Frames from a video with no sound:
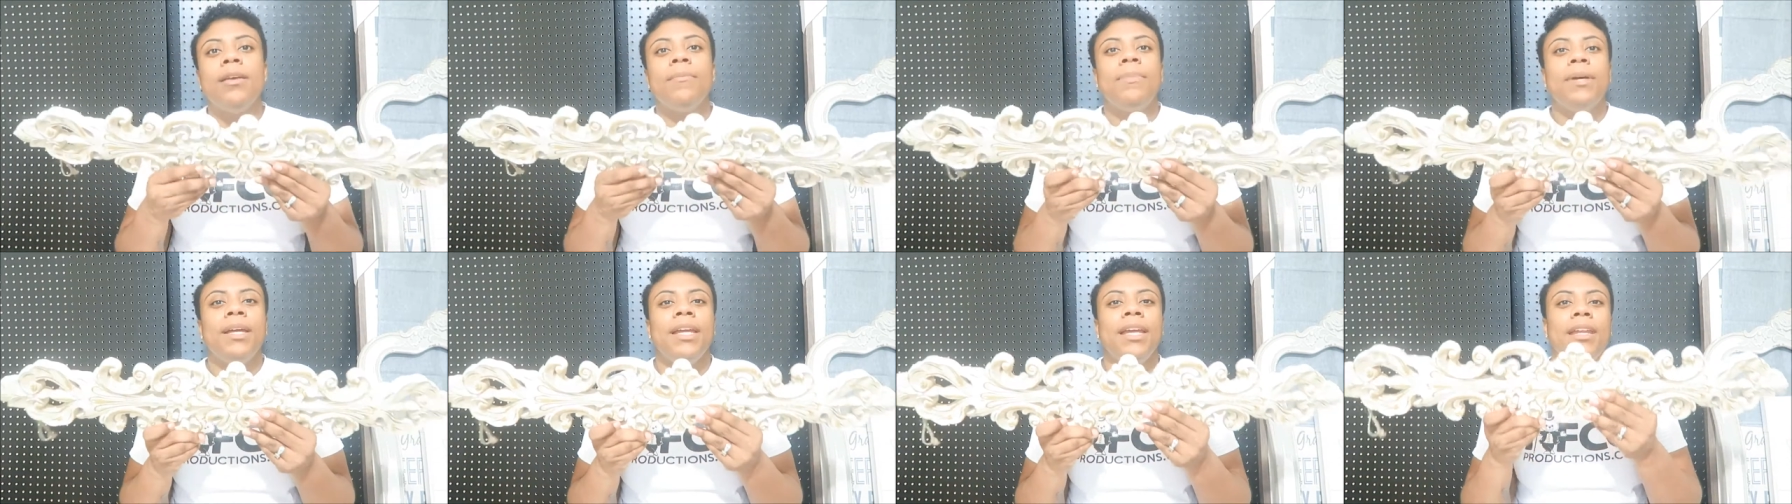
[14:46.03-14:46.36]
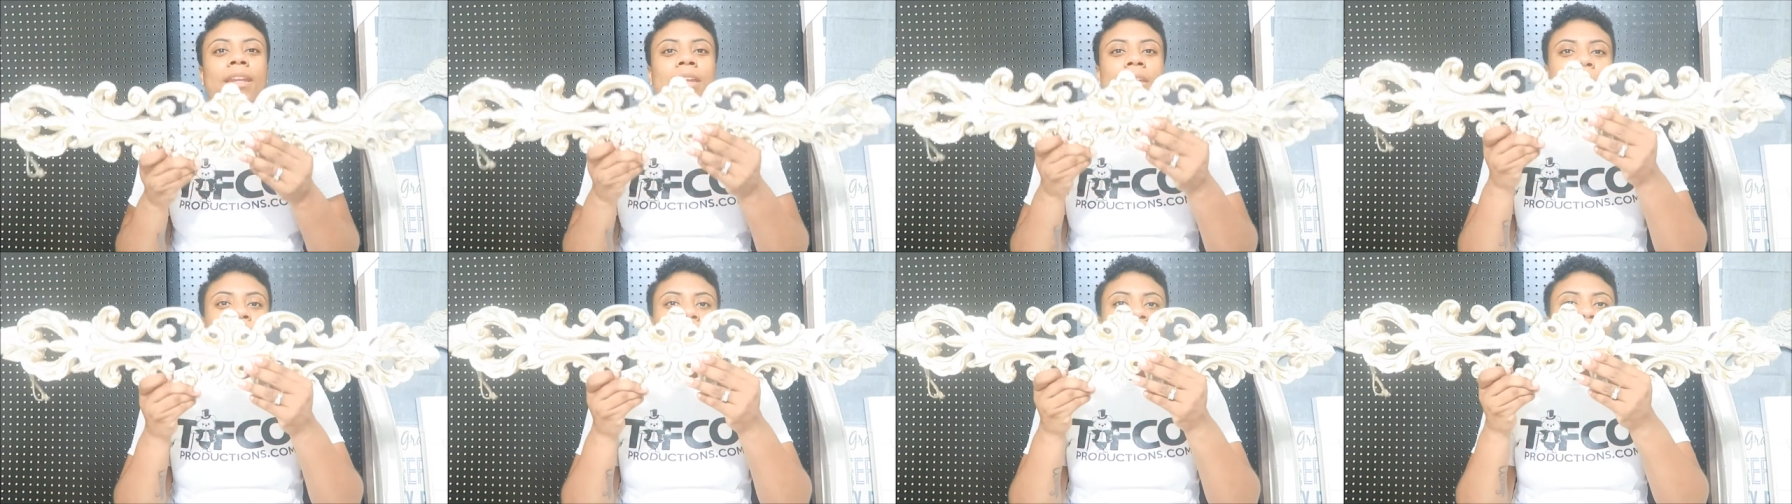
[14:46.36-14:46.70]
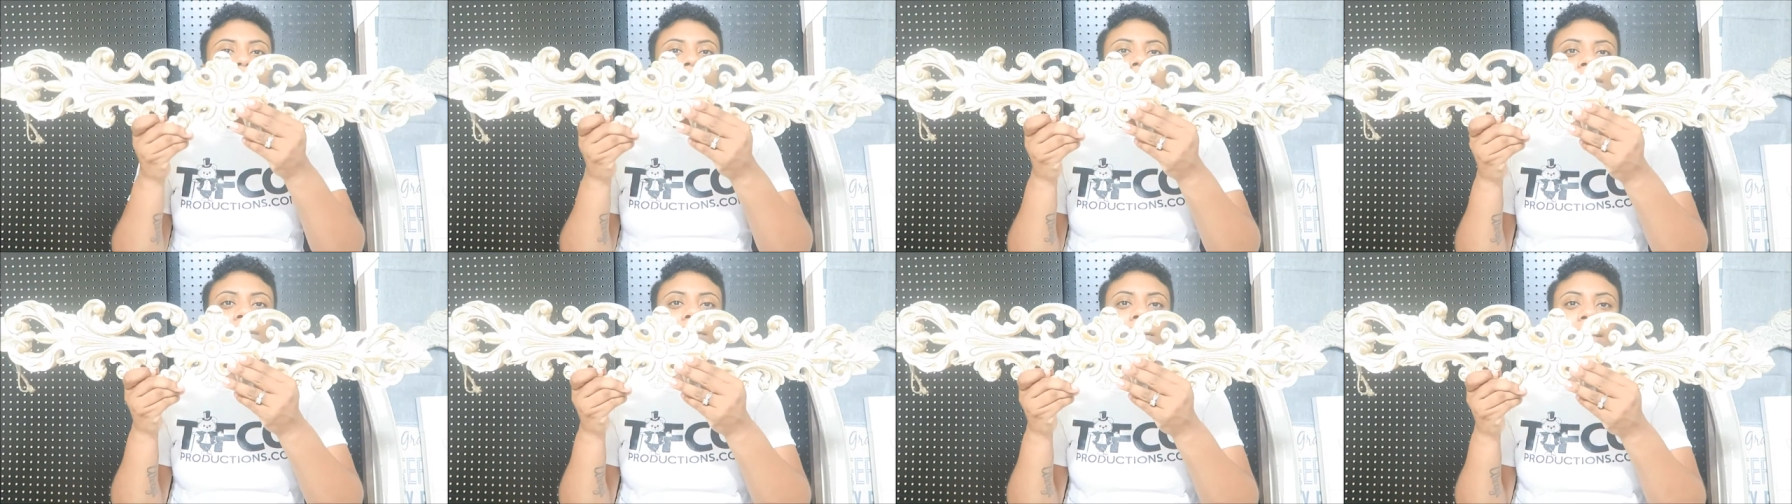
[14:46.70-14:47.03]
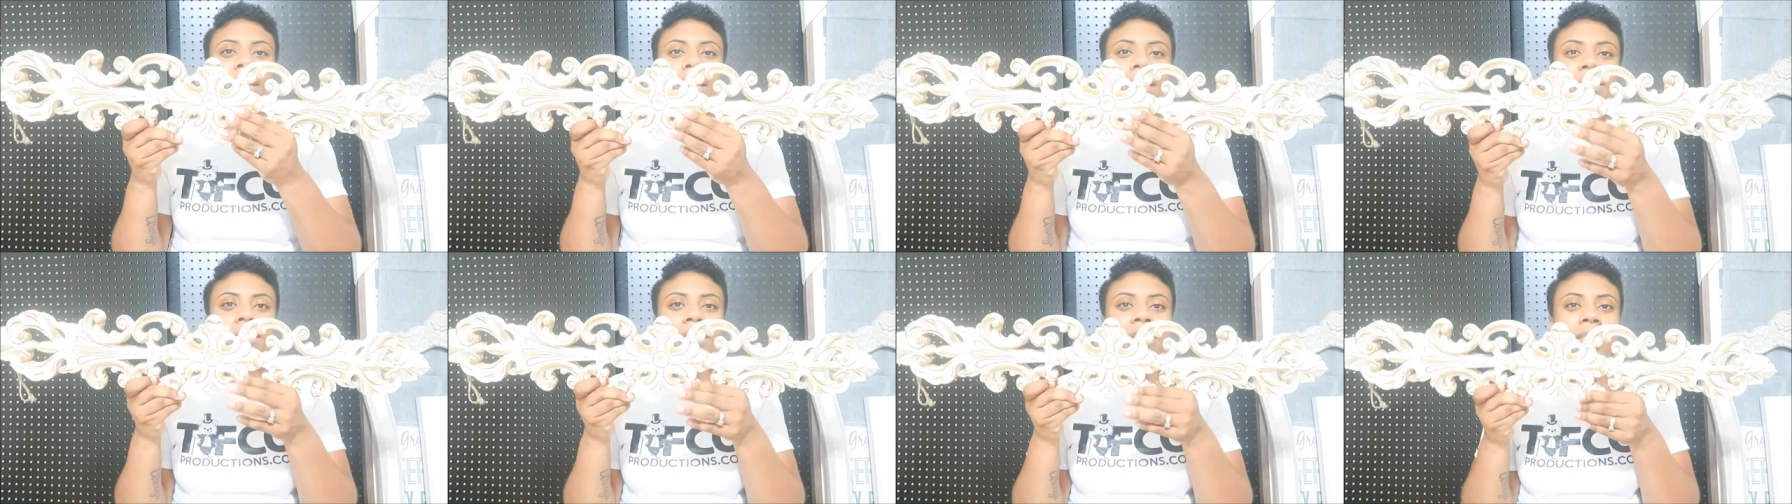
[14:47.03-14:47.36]
but anyway so
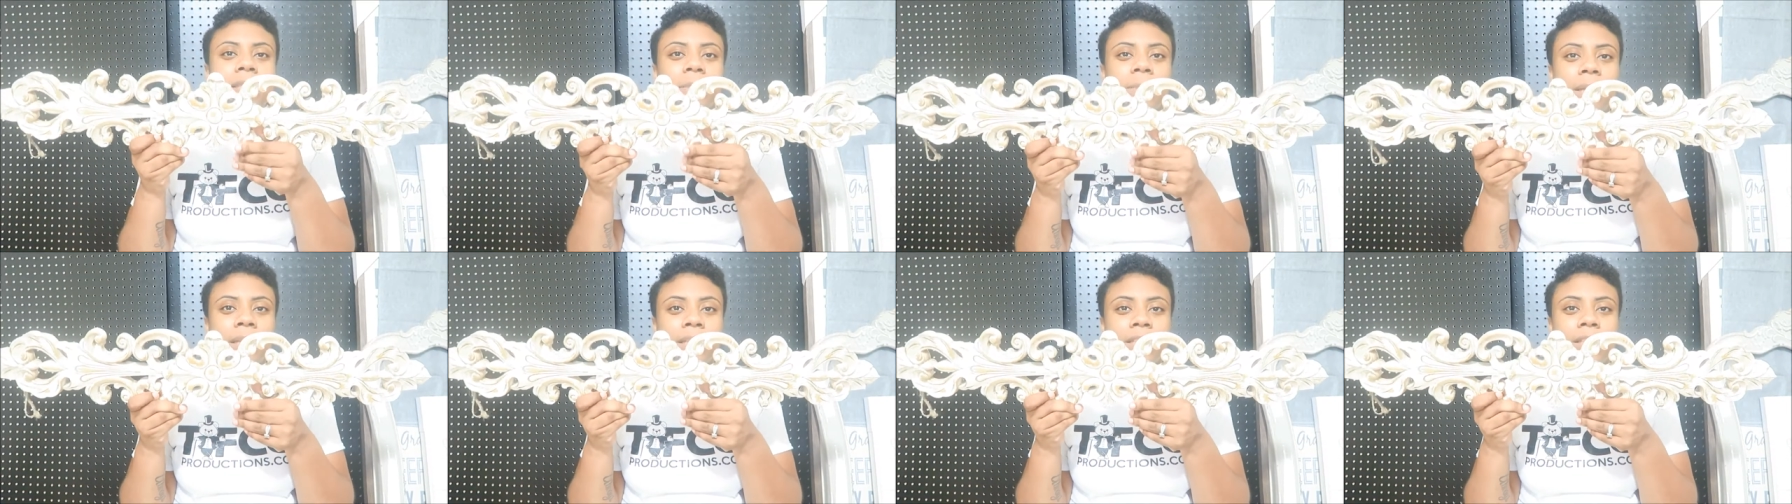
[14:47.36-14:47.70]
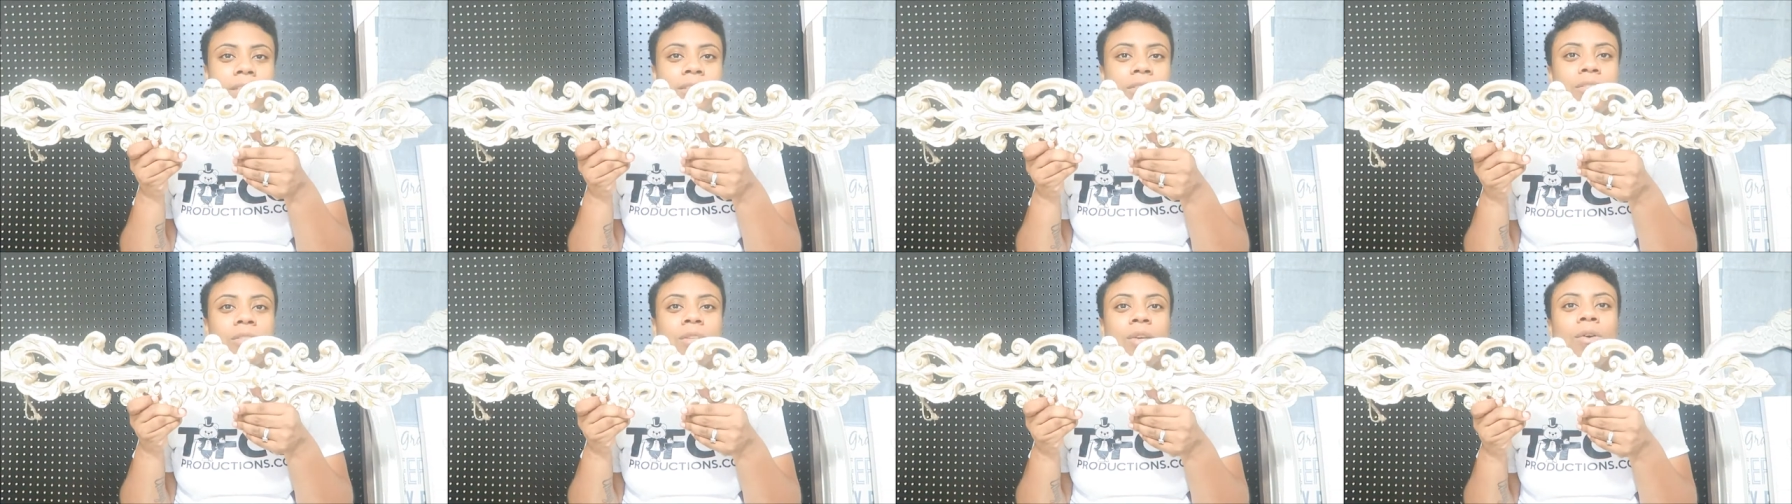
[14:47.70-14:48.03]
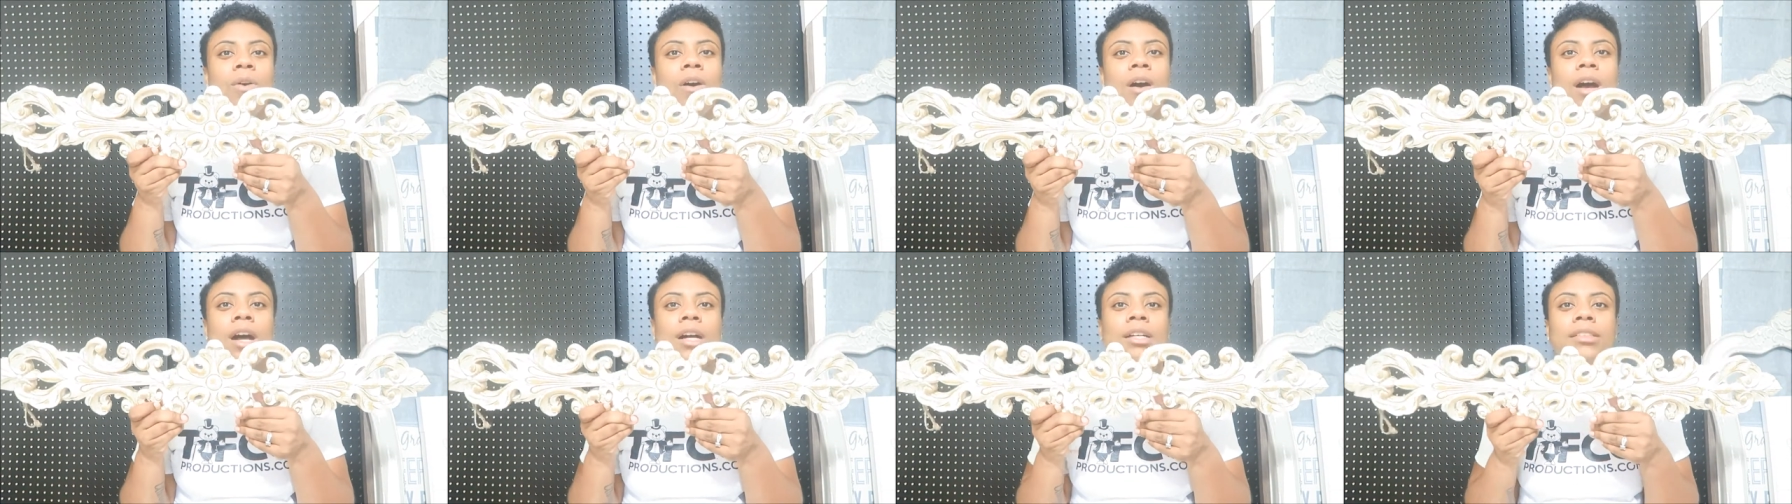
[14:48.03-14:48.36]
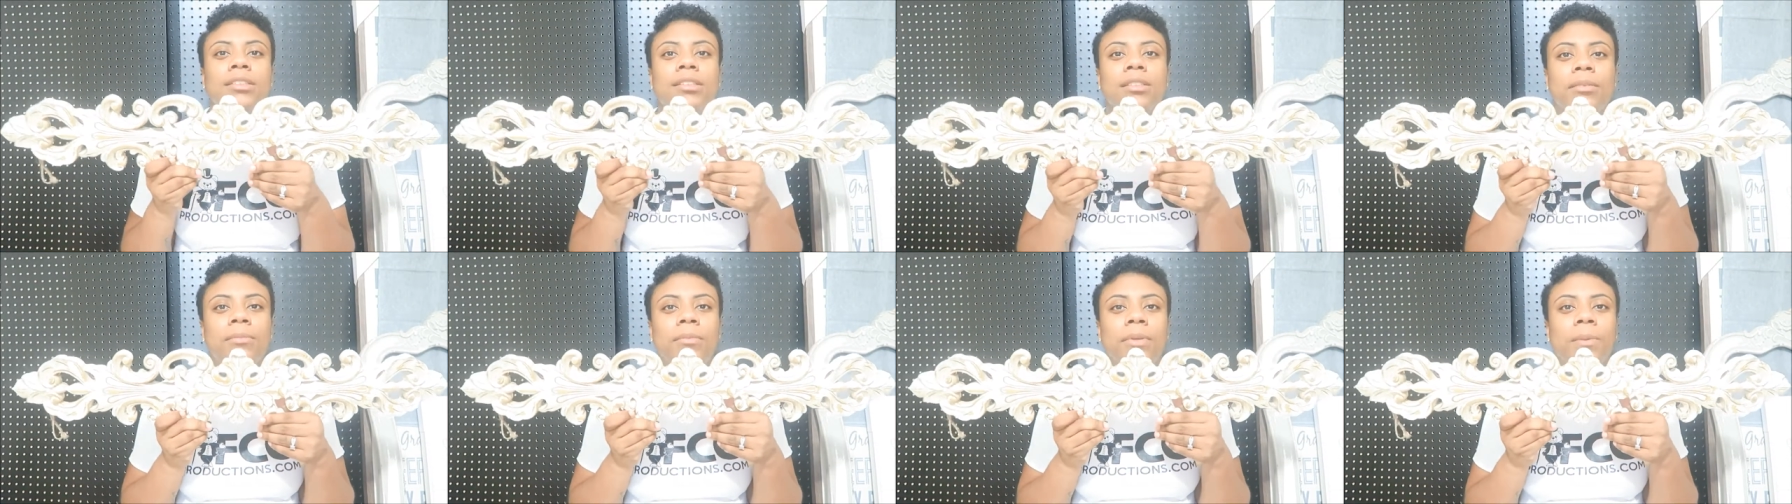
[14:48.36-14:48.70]
yes this piece is so
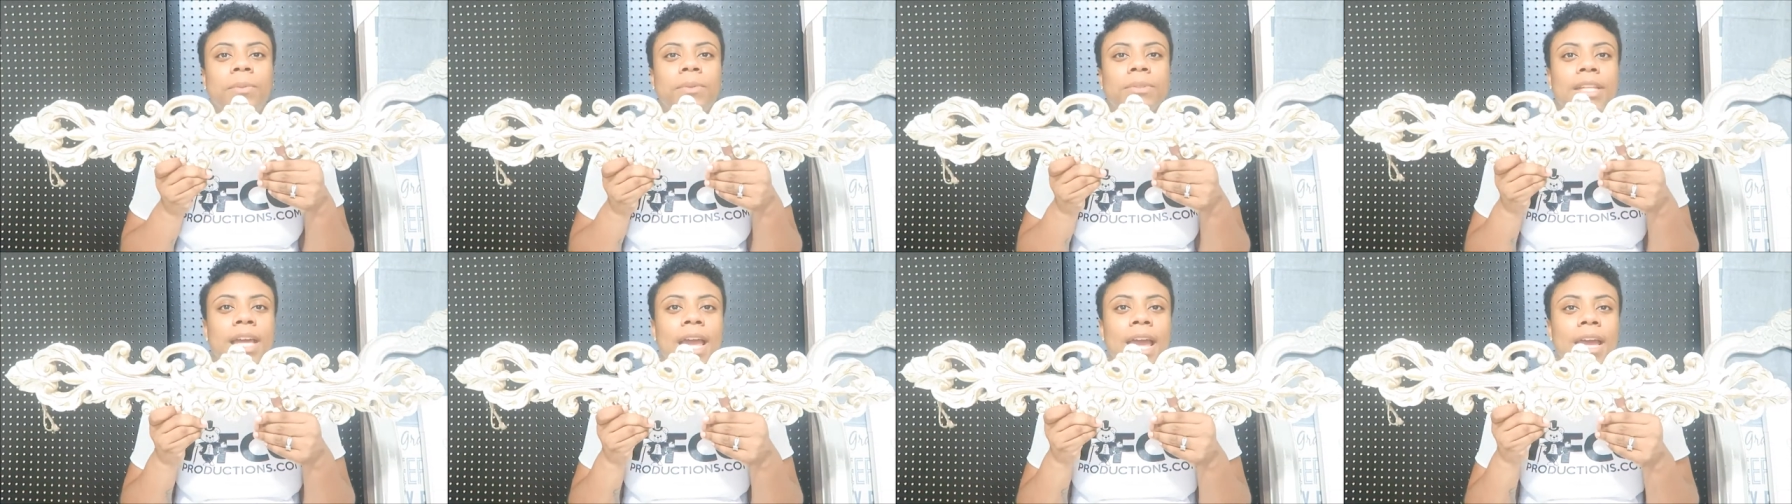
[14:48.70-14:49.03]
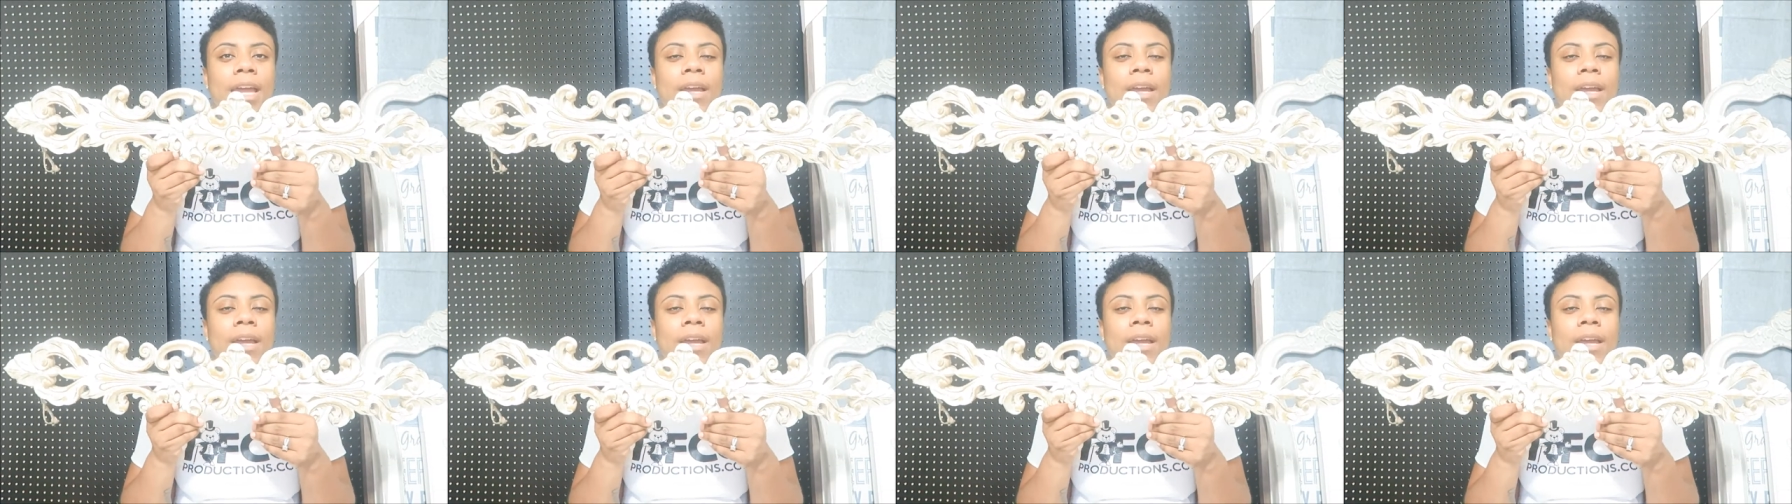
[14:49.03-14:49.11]
awesome it was